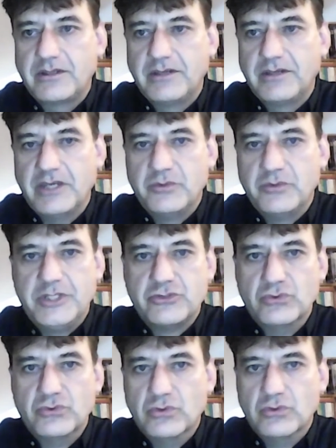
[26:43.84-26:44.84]
Can we
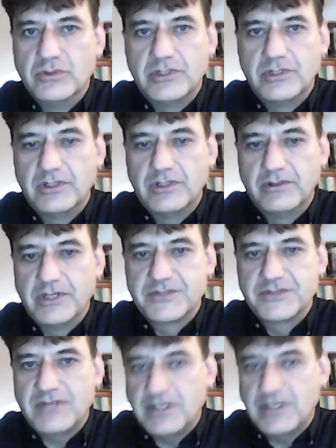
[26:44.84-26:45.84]
do a
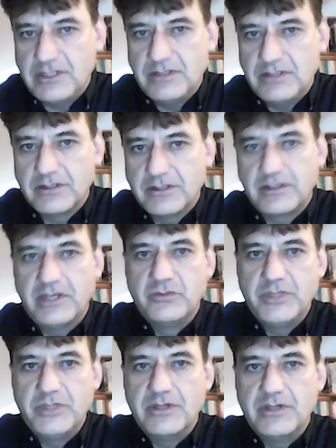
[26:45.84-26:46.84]
study? Can
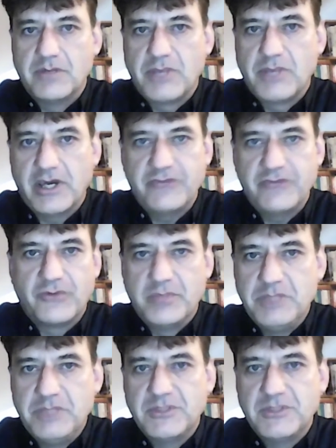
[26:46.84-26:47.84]
we apply for
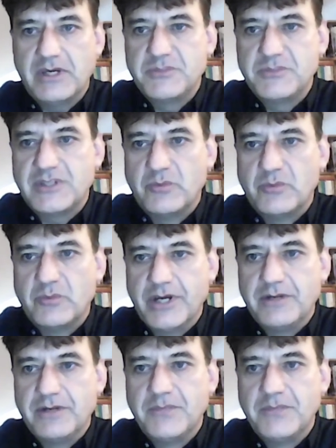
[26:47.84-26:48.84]
beam time
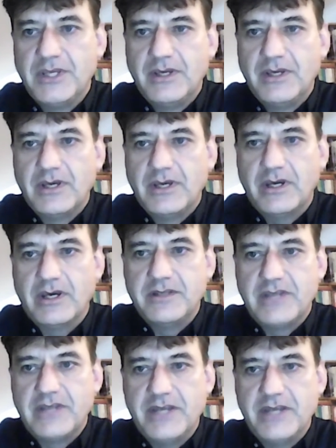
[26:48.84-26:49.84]
somewhere?
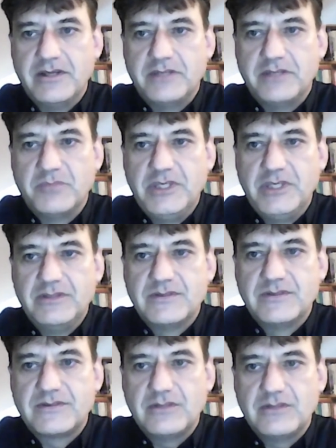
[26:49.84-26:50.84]
Then it
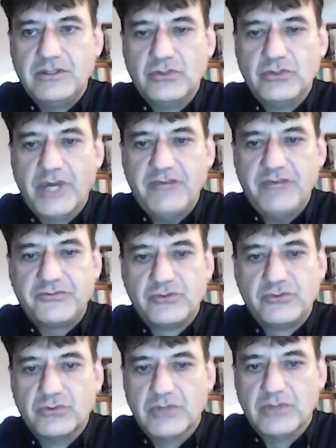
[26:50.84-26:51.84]
means you have
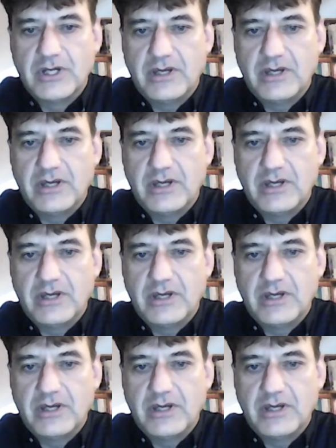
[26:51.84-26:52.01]
to